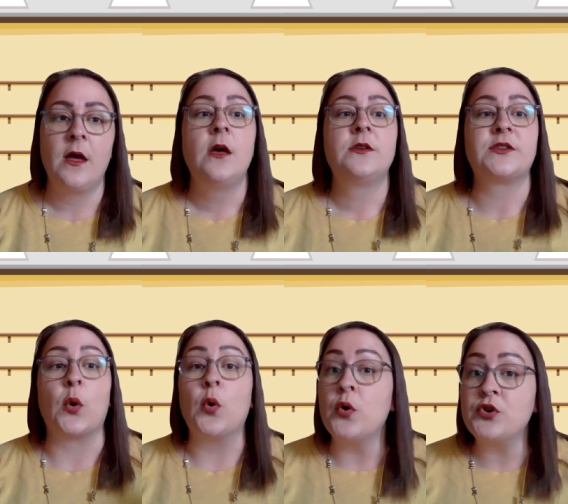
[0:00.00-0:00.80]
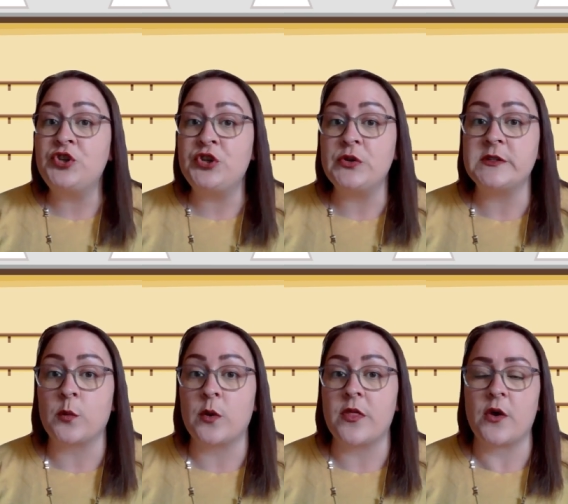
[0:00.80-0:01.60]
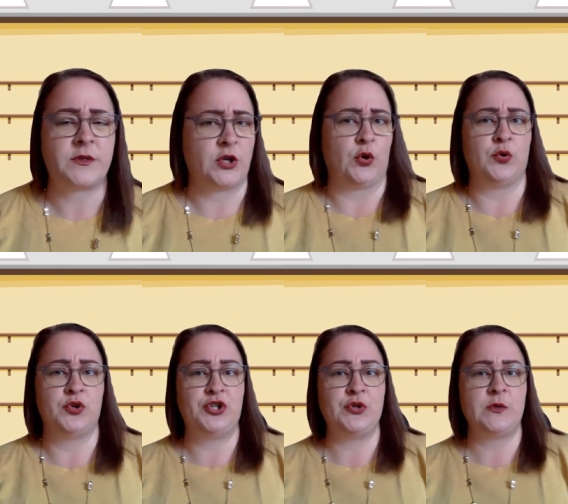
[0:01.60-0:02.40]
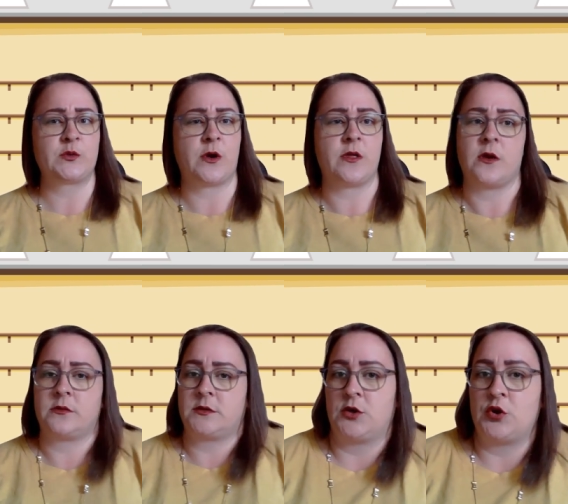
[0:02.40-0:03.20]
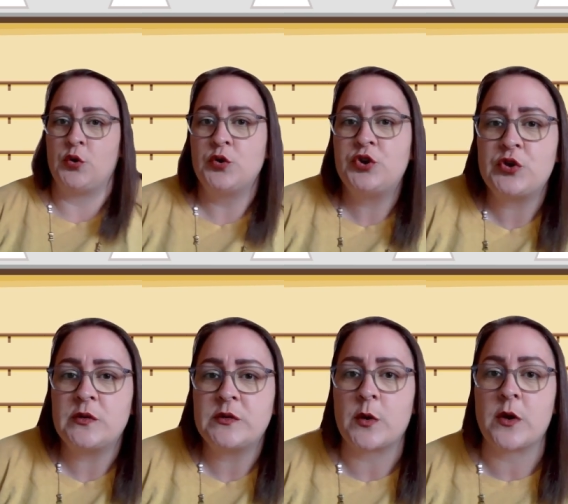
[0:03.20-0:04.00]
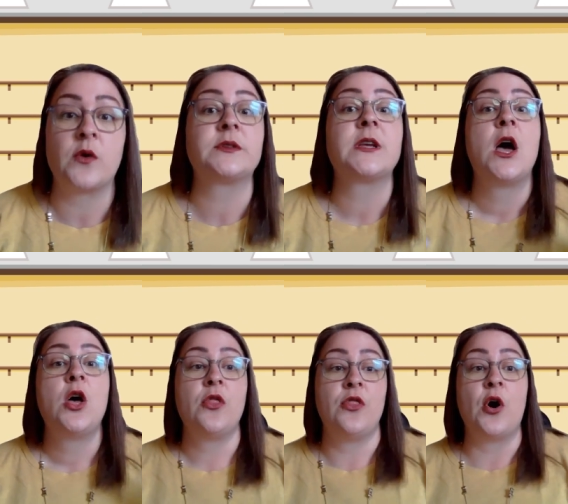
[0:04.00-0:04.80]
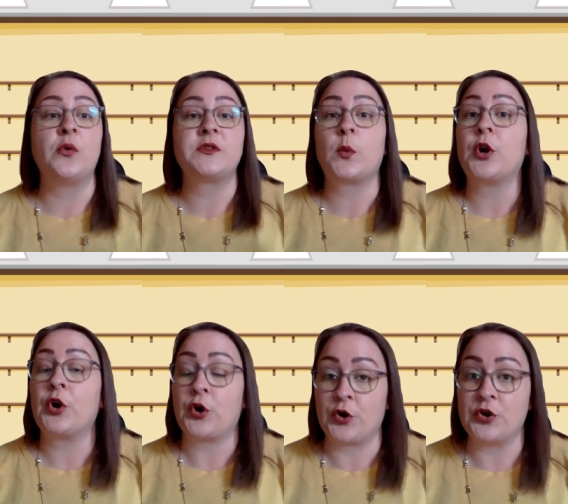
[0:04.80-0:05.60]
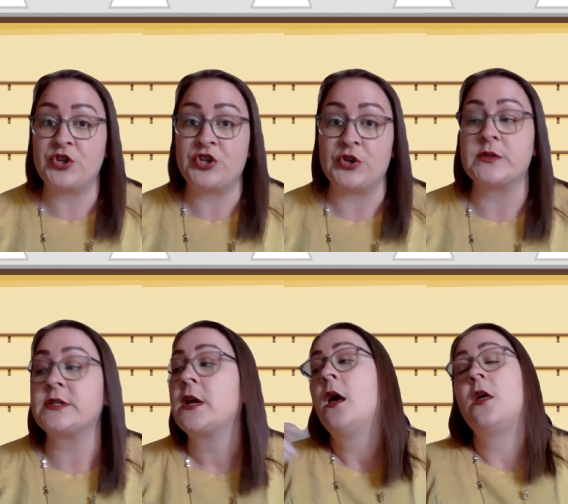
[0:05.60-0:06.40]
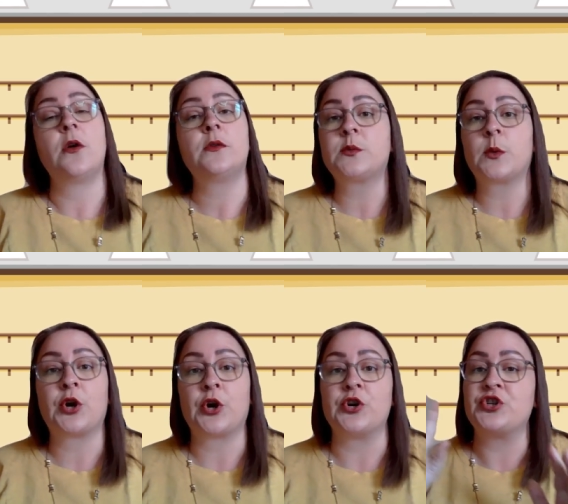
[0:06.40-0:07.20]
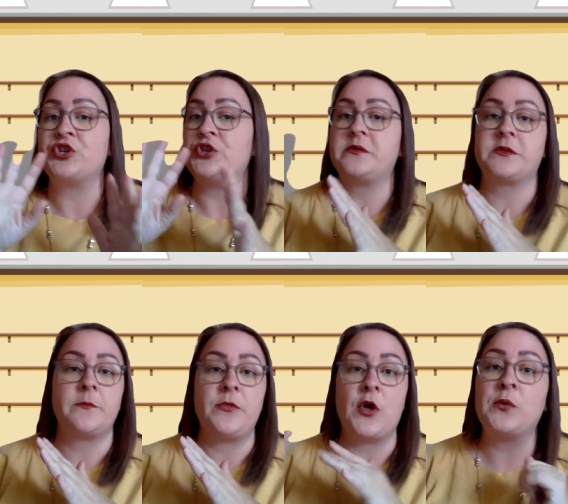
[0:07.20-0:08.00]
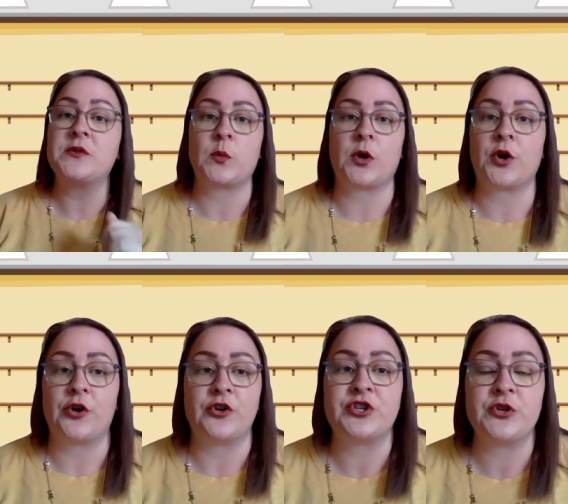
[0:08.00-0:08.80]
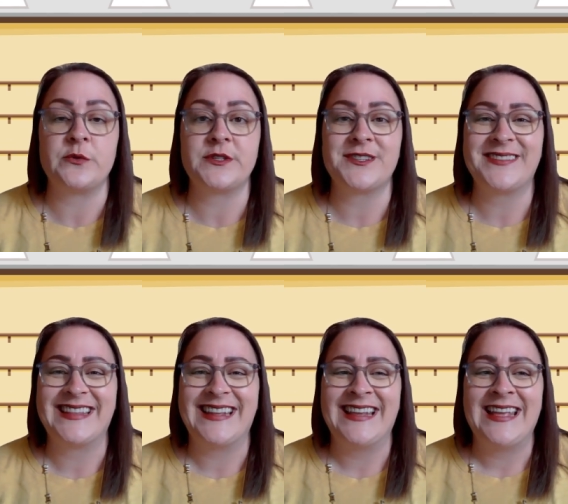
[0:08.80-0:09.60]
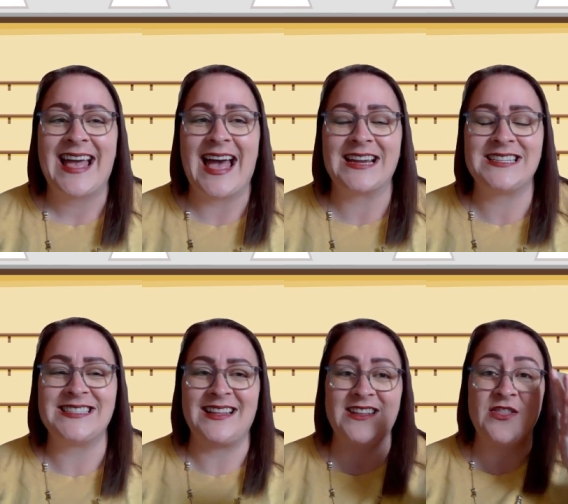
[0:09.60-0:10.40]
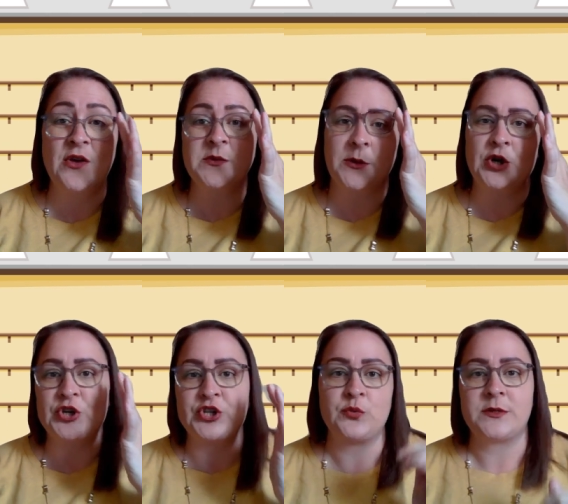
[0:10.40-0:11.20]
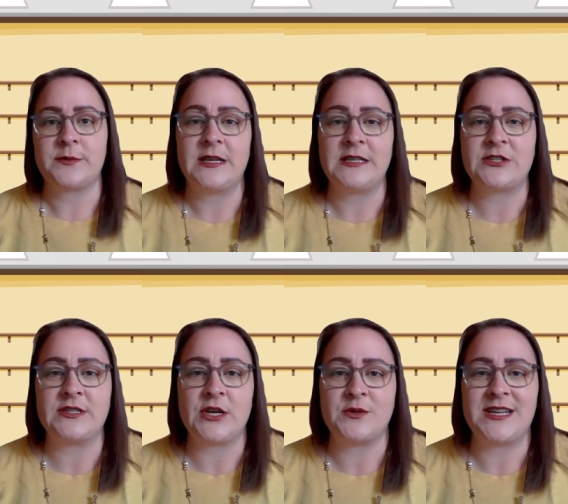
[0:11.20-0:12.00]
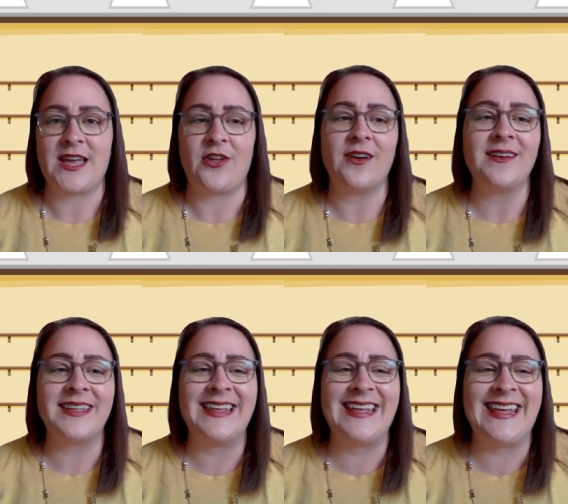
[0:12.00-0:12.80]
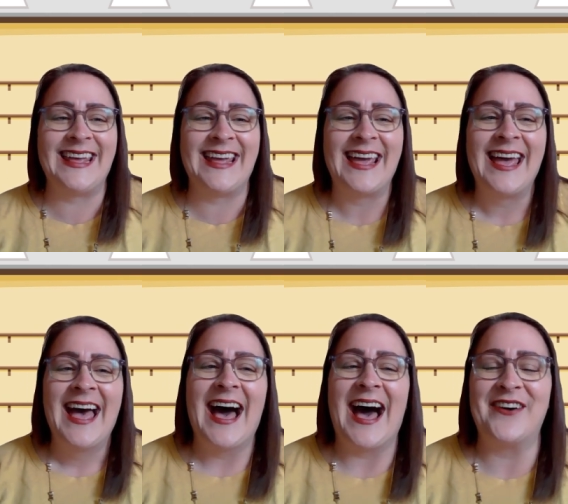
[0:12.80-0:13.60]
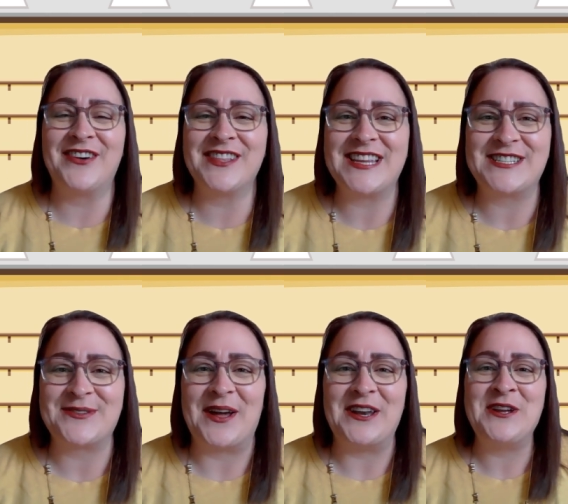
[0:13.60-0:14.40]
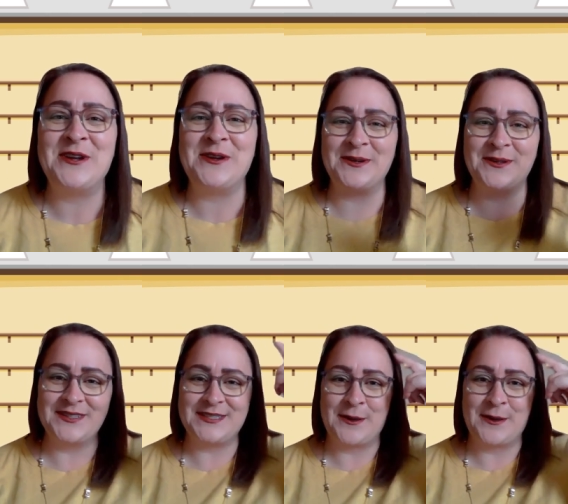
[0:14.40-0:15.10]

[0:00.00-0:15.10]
So whose shoes were those? Whose shoes were those? Whose shoes were those? Those were her shoes. Those were her shoes. Those were her shoes. Excellent. Those were her shoes. It starts to go together. How about this one? Whose